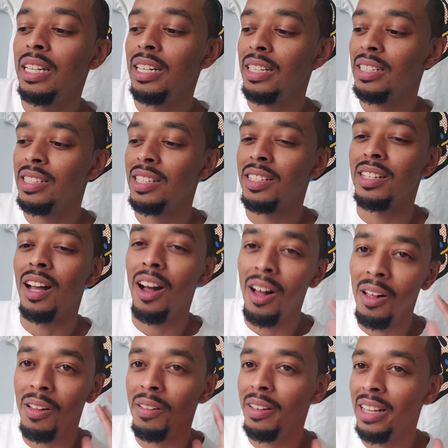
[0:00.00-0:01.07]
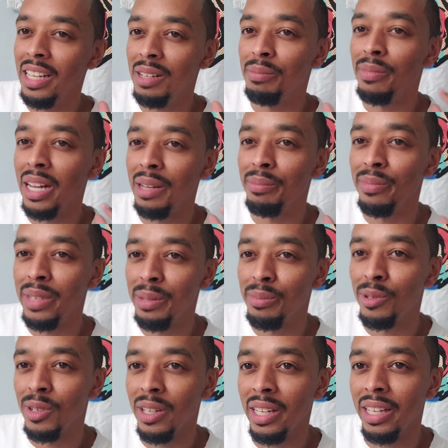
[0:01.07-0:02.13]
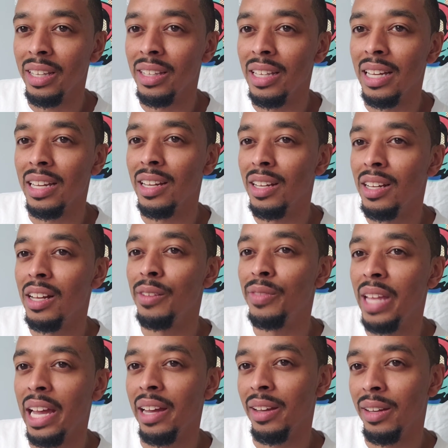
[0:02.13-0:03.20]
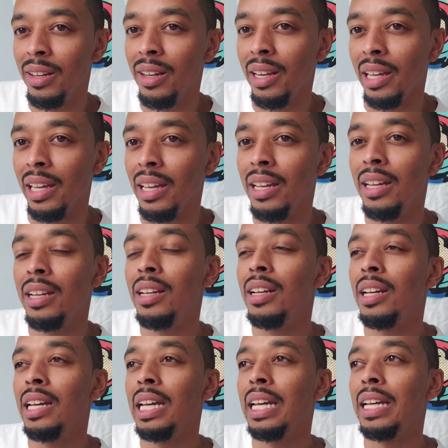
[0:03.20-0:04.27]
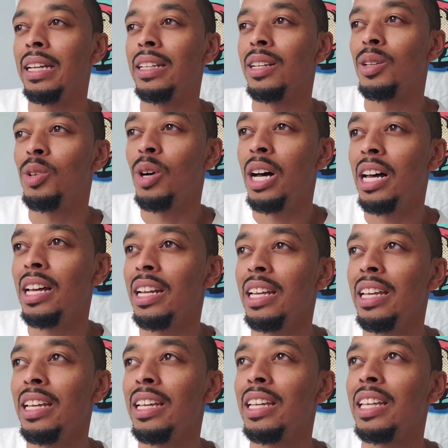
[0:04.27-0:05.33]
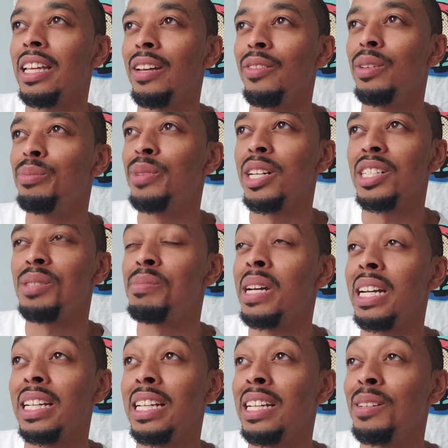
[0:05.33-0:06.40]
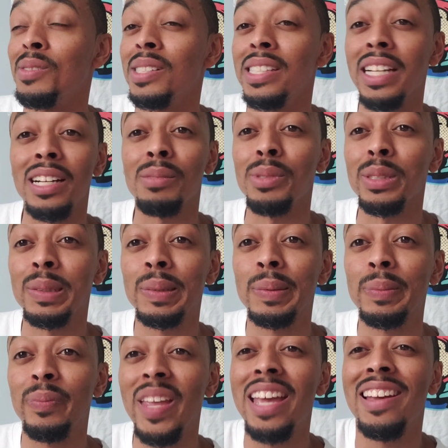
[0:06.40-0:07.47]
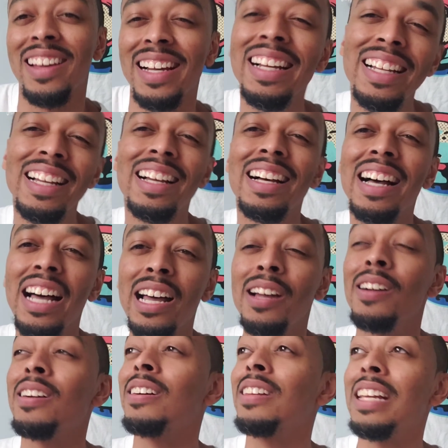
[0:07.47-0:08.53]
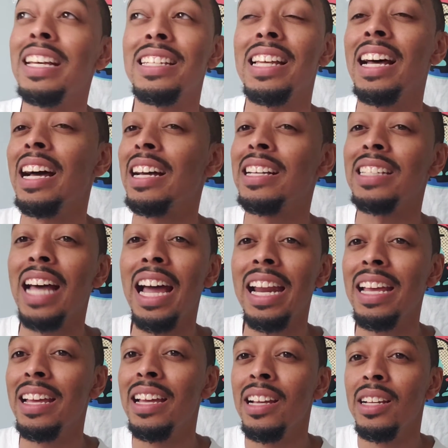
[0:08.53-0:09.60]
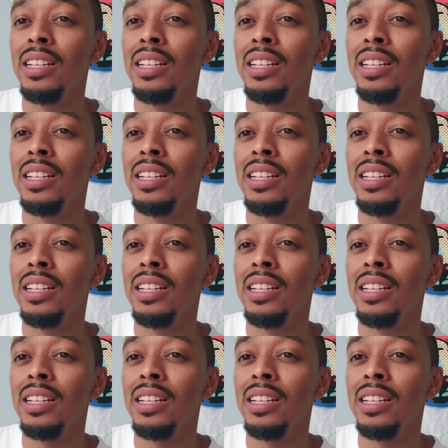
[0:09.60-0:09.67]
It's just all in my memory of that hoodie, and the quality of the merch back then was terrible. I don't know, because I did,